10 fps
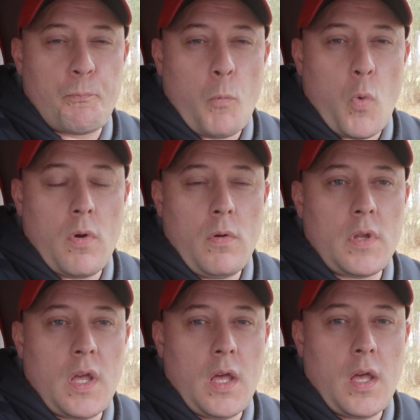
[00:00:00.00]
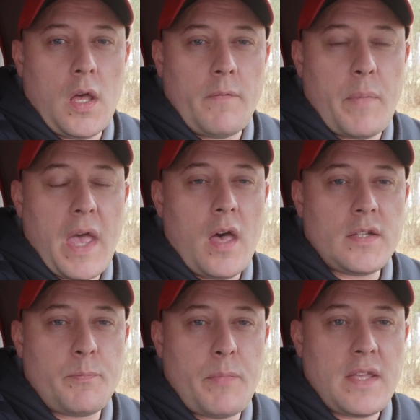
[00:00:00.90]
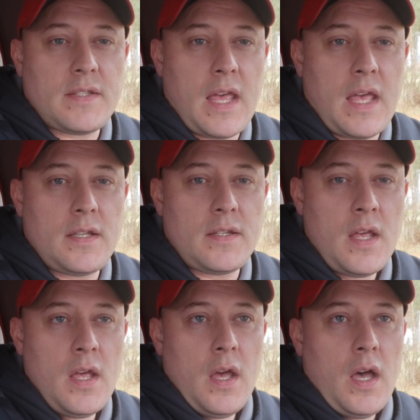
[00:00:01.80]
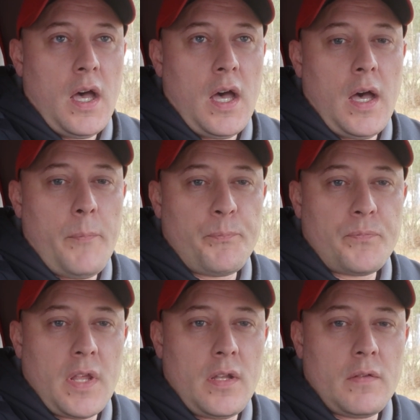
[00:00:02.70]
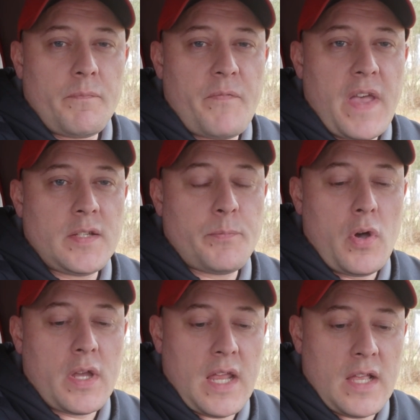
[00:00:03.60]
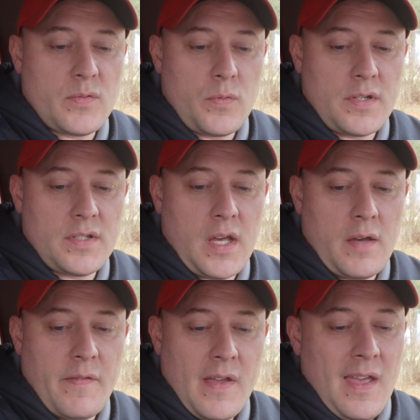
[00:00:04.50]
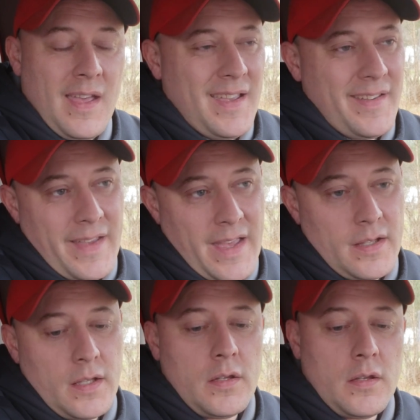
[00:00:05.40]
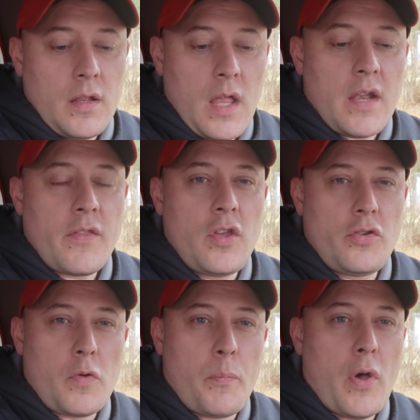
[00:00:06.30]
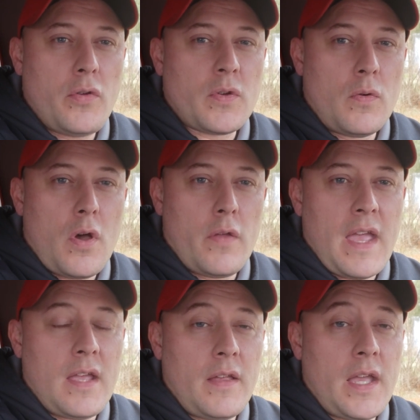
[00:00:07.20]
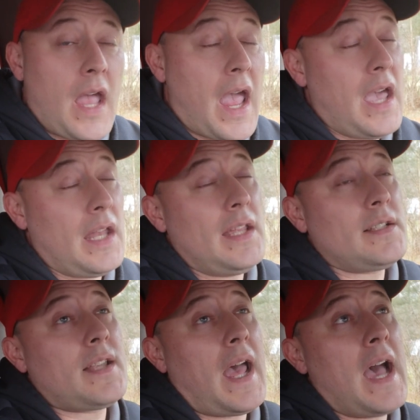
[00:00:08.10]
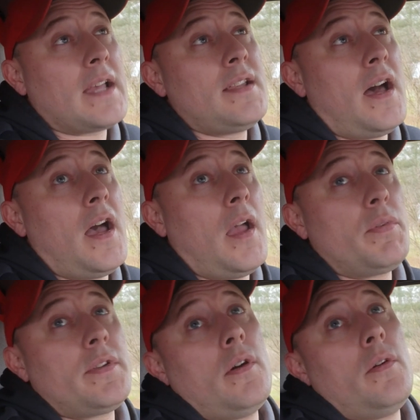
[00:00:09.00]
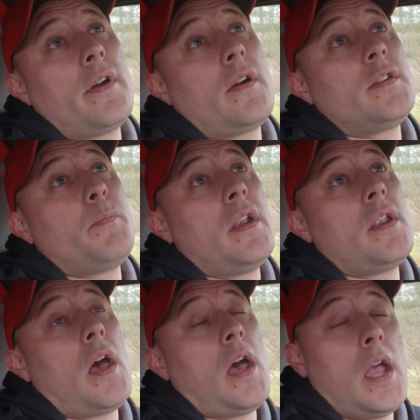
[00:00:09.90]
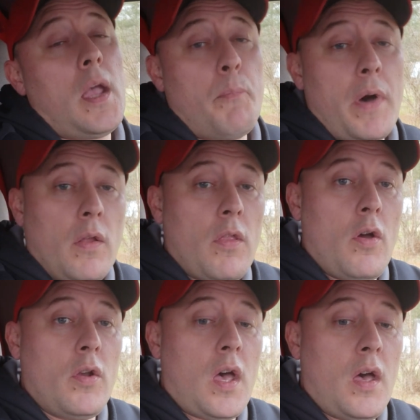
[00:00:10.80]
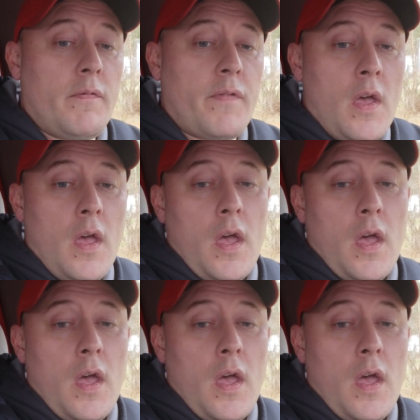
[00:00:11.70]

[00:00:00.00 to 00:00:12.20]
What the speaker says: world of us bass heads, and Facebook and that sort of stuff. A lot of the usual posts going on lately, and it's tax time. So there has been a boatload of